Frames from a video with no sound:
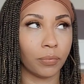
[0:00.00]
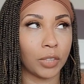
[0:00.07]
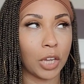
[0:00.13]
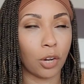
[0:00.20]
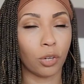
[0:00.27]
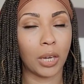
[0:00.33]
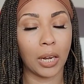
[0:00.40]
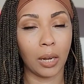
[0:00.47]

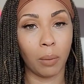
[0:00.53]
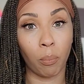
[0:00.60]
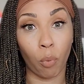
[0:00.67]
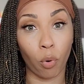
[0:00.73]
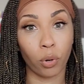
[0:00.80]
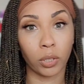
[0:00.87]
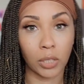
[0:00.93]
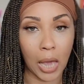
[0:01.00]
they're getting
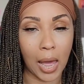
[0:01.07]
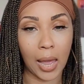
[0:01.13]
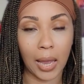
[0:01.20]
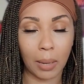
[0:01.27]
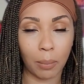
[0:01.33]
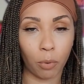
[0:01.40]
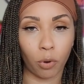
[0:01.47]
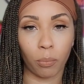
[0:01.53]
more
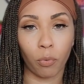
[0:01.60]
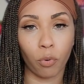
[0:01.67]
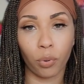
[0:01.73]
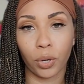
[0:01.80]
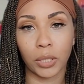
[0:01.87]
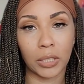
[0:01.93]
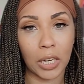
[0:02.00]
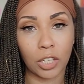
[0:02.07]
time or
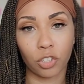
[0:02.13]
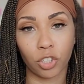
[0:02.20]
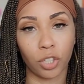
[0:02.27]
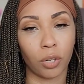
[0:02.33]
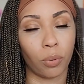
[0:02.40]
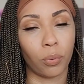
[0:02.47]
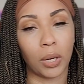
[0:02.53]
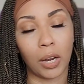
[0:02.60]
more attention
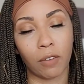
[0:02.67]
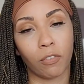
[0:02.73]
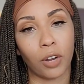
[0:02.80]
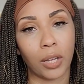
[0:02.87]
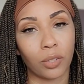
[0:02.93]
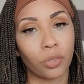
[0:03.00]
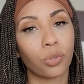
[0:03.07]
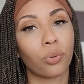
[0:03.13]
or whatever
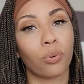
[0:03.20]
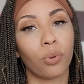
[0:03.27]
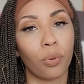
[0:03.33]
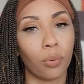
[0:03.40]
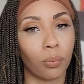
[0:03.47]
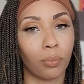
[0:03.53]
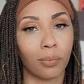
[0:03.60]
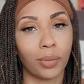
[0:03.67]
at
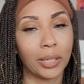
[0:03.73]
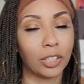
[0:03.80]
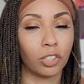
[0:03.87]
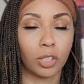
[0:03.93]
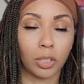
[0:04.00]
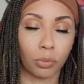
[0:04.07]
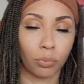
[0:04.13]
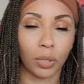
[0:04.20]
school when it's
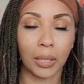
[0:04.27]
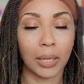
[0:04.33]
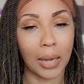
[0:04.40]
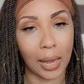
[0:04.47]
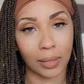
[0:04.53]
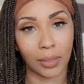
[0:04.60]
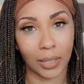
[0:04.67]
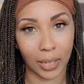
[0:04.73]
just really
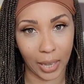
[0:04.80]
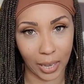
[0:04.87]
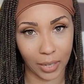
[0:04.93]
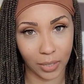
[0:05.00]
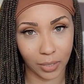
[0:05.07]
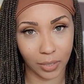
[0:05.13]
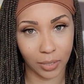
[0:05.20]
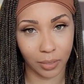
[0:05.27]
not the
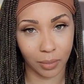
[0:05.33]
case.